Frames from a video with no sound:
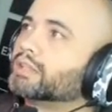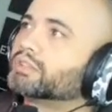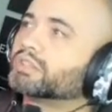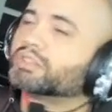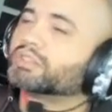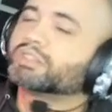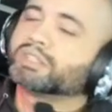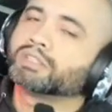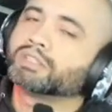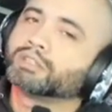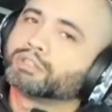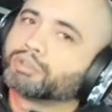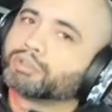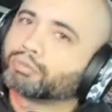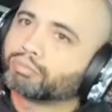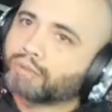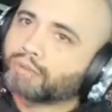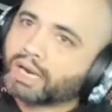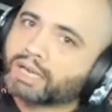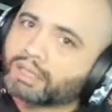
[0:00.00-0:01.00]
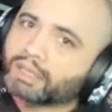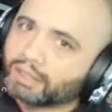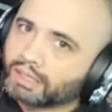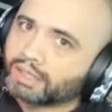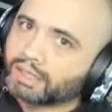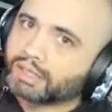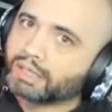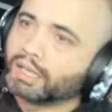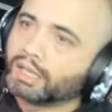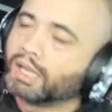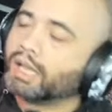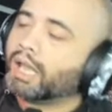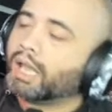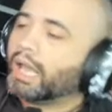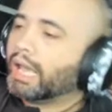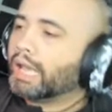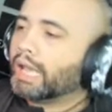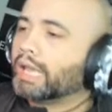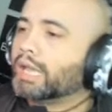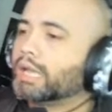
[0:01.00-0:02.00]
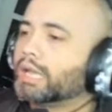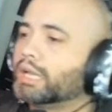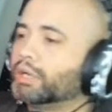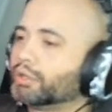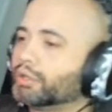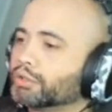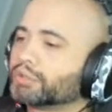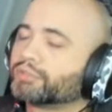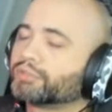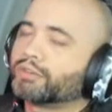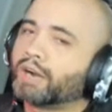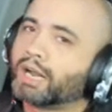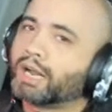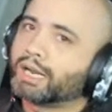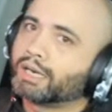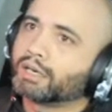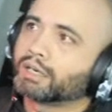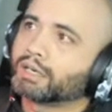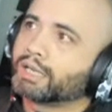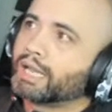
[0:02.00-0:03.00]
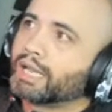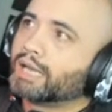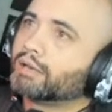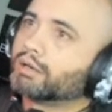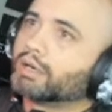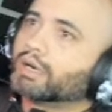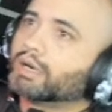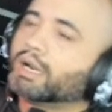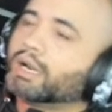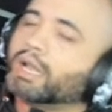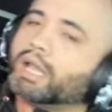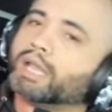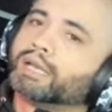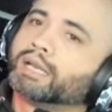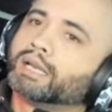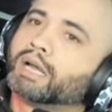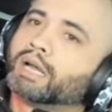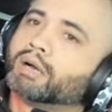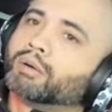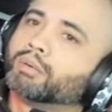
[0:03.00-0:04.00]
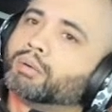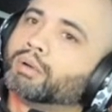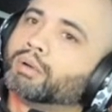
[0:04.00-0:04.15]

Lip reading: isn't directly a Heroes for Hire counter. Now,